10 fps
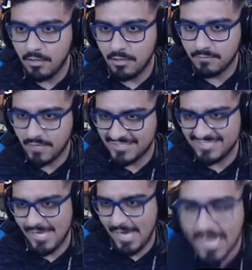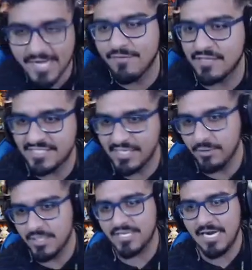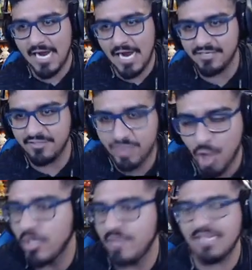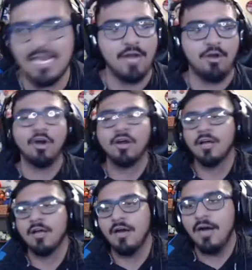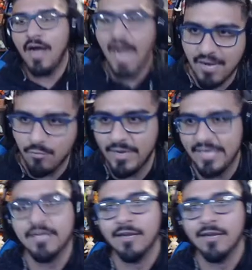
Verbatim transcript: That is the end of the series. I don't even care. I win.